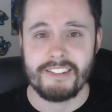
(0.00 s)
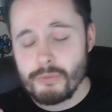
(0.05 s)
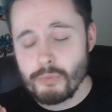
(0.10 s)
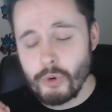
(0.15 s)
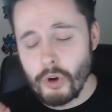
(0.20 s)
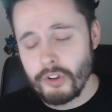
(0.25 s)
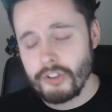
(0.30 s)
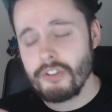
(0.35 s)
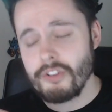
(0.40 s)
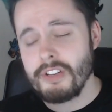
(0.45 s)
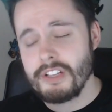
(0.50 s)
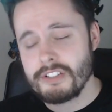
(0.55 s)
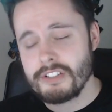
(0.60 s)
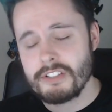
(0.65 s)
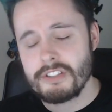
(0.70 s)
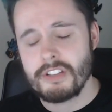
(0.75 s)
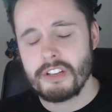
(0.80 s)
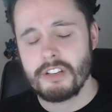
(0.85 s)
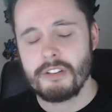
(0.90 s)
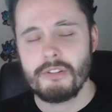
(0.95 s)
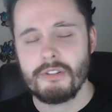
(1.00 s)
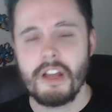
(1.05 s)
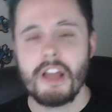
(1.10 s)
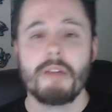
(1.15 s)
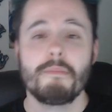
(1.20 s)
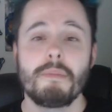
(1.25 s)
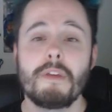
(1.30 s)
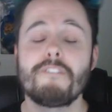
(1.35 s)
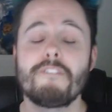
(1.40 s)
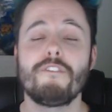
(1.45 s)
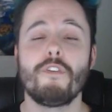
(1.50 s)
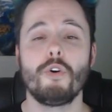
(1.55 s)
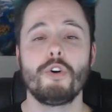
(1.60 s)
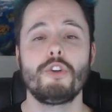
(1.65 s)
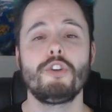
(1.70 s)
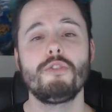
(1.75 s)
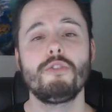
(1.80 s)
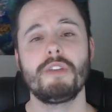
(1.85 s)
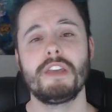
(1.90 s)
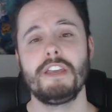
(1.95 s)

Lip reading: What you need to do before you